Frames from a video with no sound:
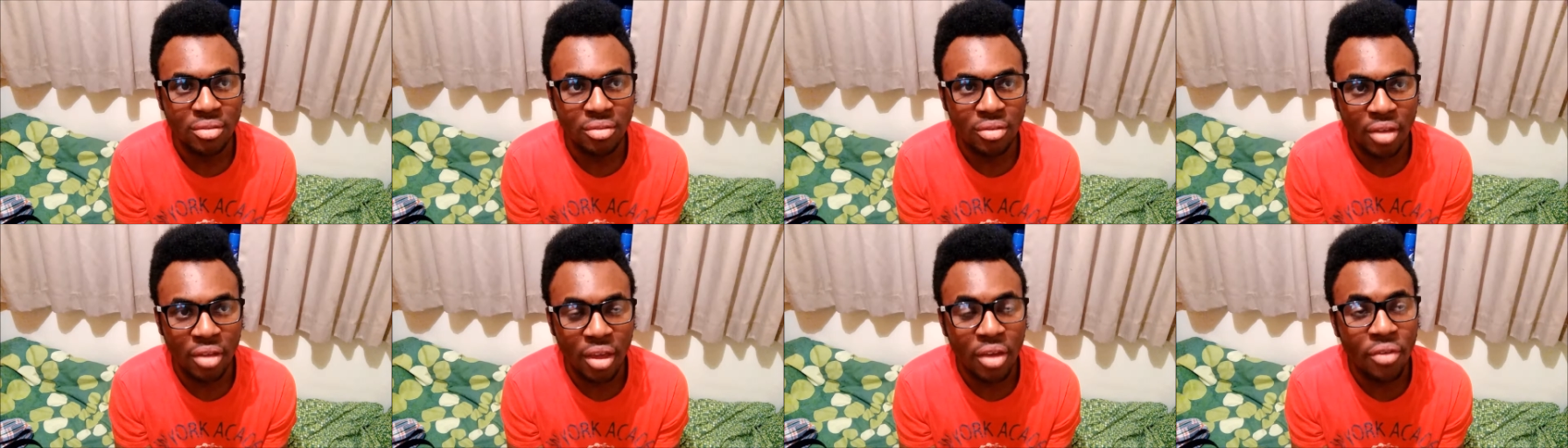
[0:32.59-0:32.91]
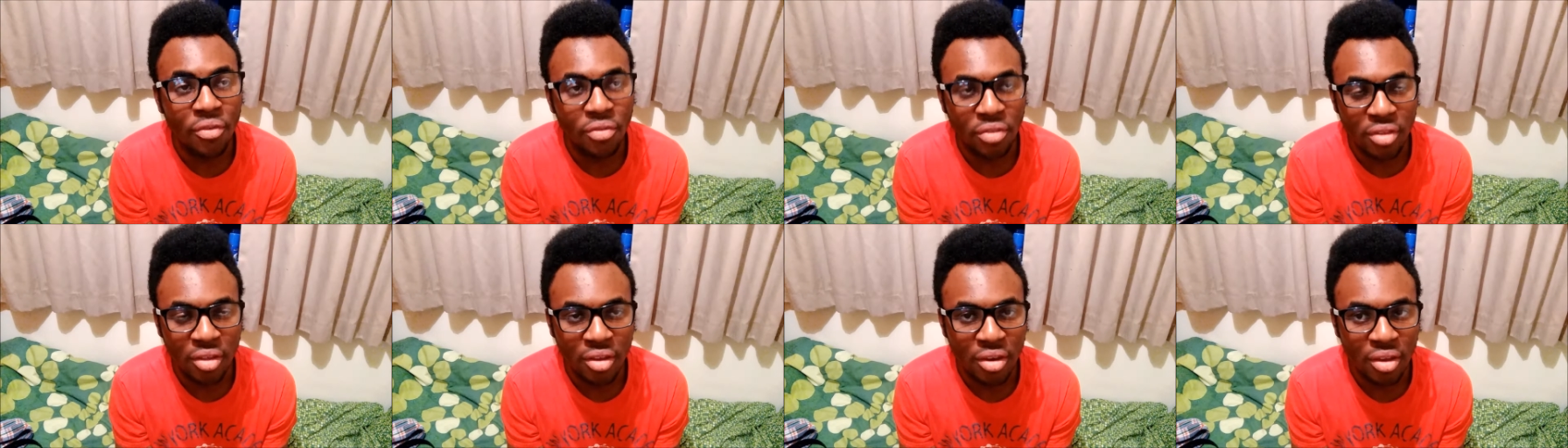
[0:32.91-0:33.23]

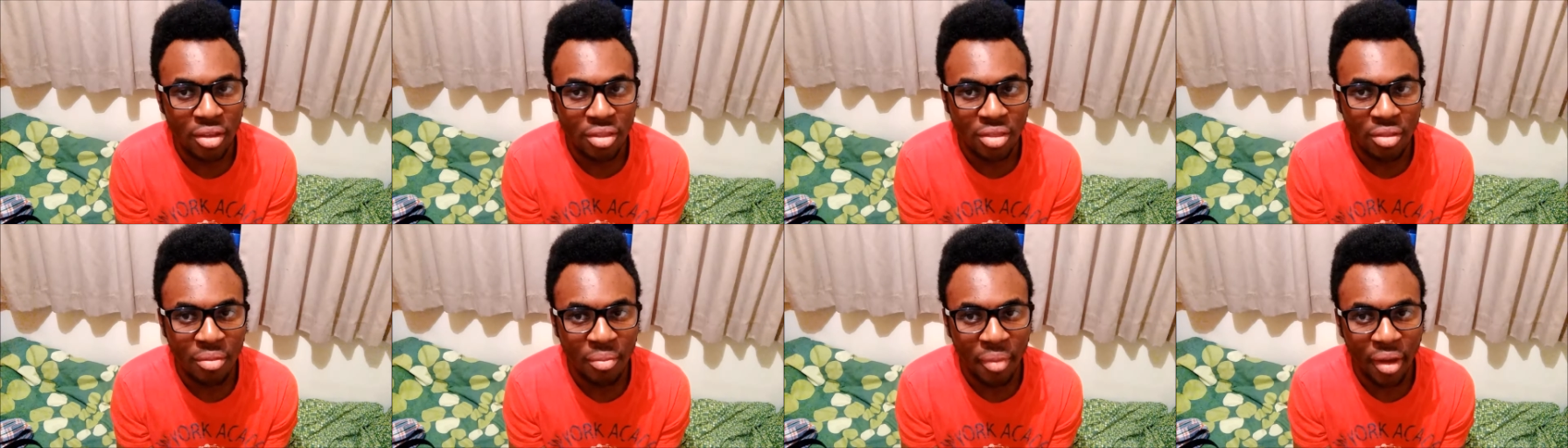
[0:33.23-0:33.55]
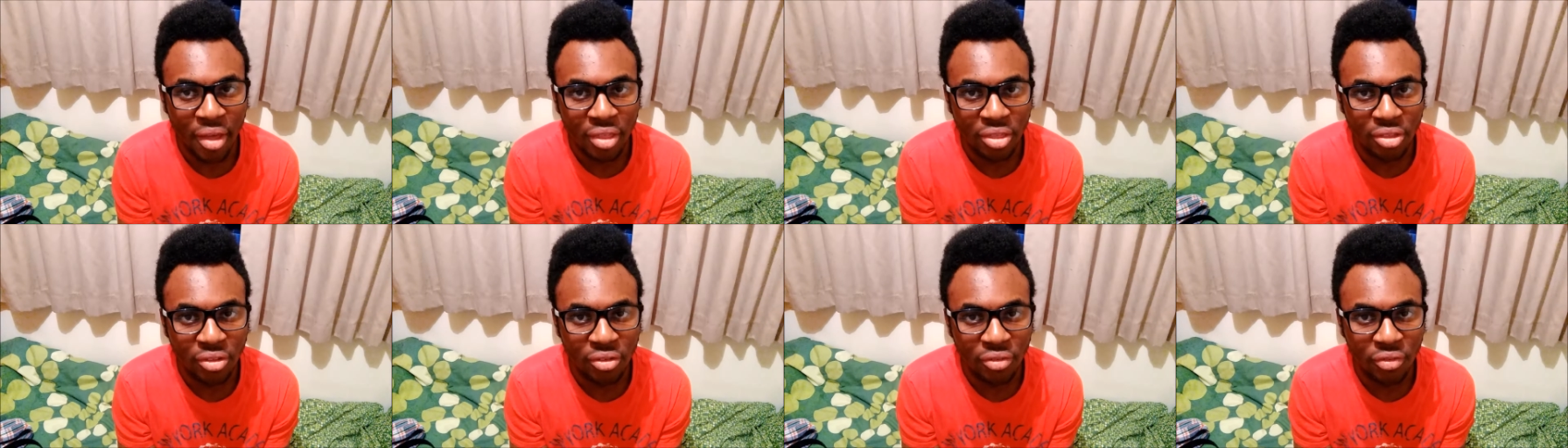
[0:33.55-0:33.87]
gifted in the
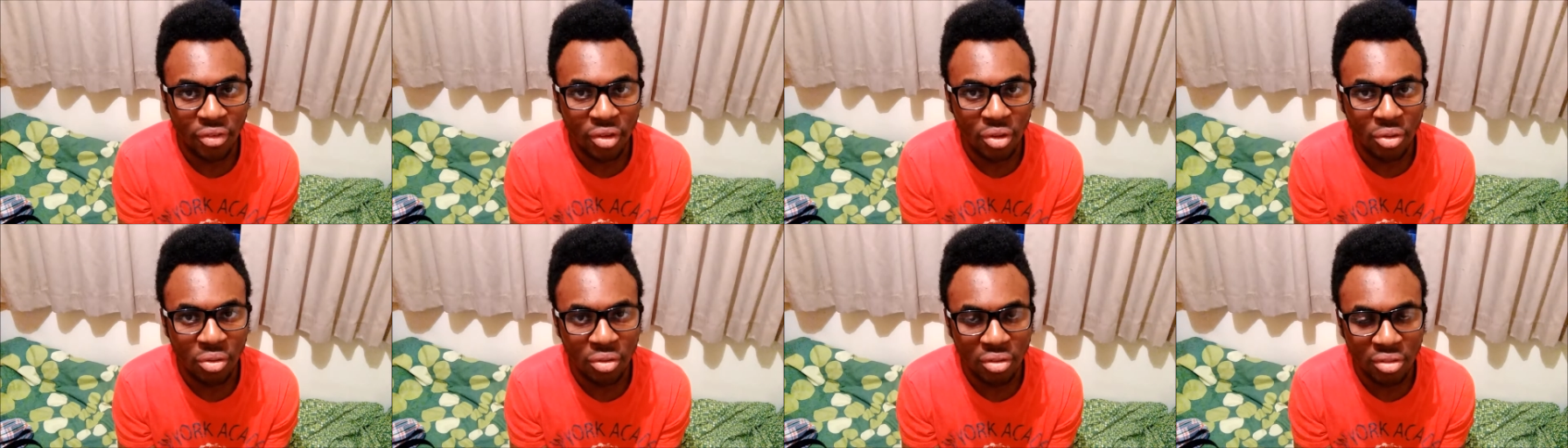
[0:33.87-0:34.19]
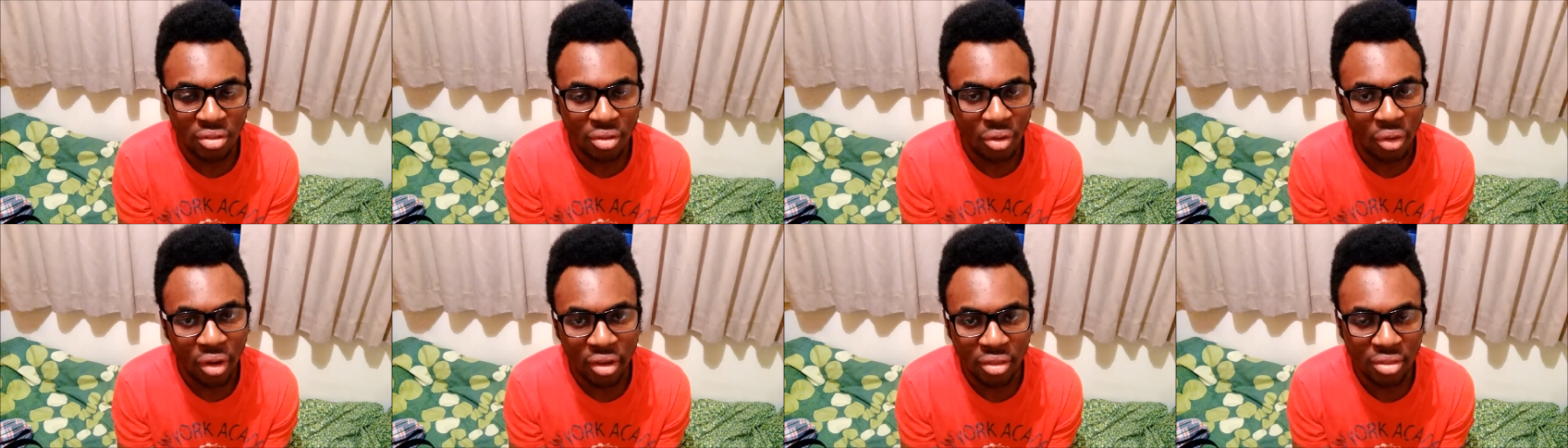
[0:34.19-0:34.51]
maths field,
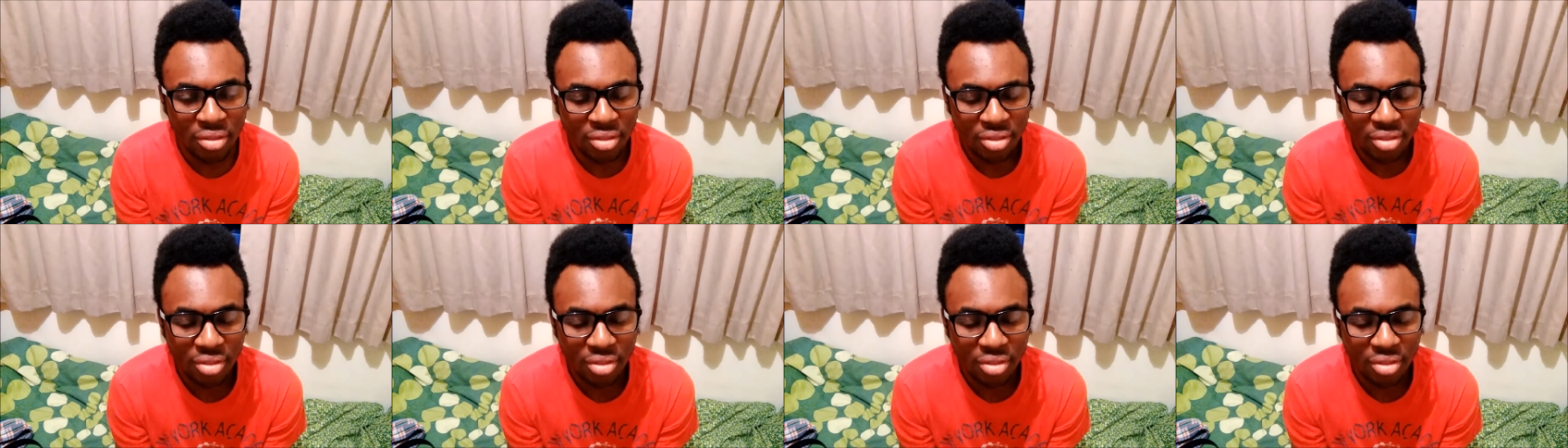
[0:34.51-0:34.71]
so I,